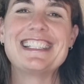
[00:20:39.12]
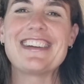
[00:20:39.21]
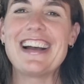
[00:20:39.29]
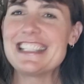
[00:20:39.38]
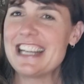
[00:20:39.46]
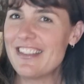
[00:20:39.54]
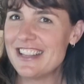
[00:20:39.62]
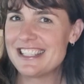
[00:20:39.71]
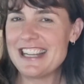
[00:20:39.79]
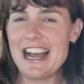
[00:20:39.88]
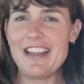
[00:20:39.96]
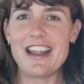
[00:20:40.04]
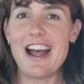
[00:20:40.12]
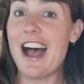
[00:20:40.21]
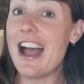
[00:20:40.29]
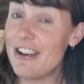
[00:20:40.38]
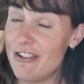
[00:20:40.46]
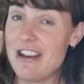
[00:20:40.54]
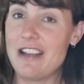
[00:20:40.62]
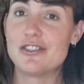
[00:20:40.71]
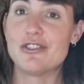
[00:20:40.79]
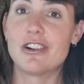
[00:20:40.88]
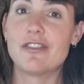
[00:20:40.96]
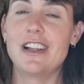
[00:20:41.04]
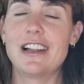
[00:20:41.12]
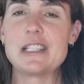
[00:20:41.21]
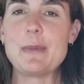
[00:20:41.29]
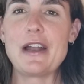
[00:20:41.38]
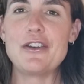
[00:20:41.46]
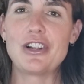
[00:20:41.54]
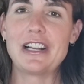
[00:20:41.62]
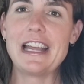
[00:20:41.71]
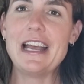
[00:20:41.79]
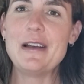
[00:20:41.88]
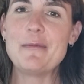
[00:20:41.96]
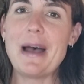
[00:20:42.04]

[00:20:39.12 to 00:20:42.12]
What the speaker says: So I said at the start that I don't have strong feelings about nuclear,